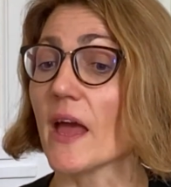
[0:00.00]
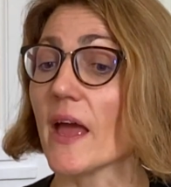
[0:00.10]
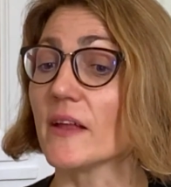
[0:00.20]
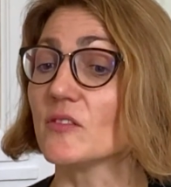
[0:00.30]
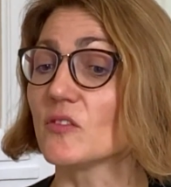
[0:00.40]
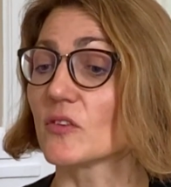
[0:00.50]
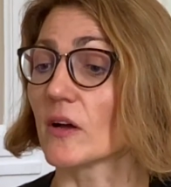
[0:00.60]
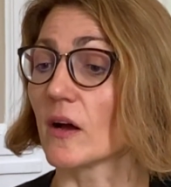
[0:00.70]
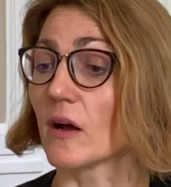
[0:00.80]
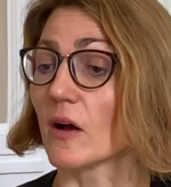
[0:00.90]
and
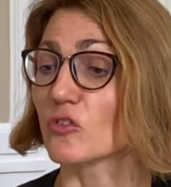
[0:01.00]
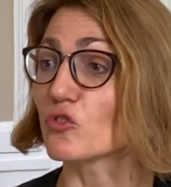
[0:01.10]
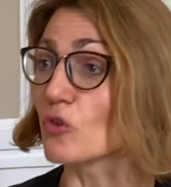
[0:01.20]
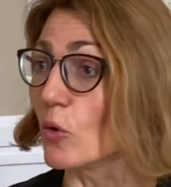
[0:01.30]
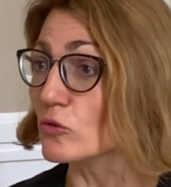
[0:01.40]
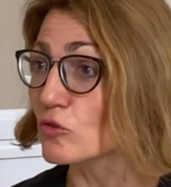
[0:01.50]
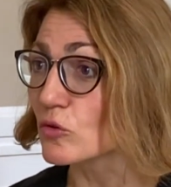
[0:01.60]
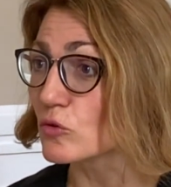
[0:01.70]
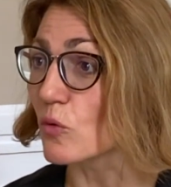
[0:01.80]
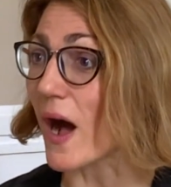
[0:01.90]
sought
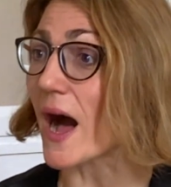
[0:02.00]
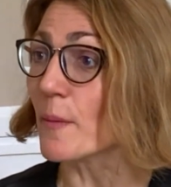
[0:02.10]
to